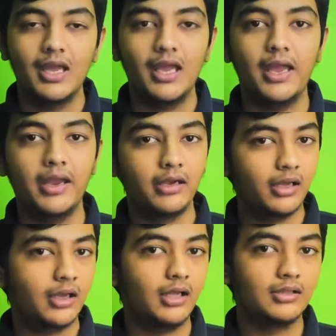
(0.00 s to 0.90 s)
and
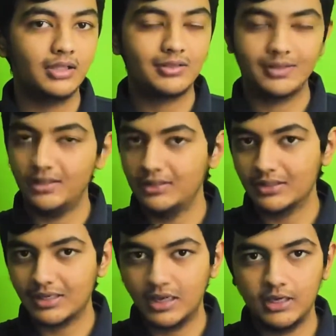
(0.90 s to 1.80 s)
this is a
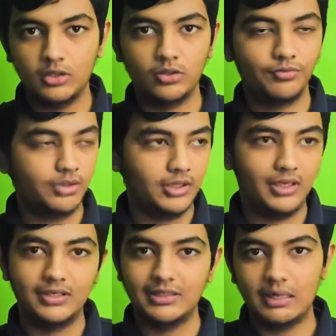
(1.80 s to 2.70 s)
kind of
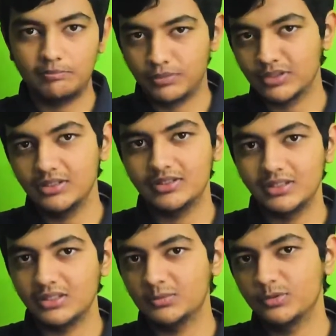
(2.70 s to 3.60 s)
a temporary setup.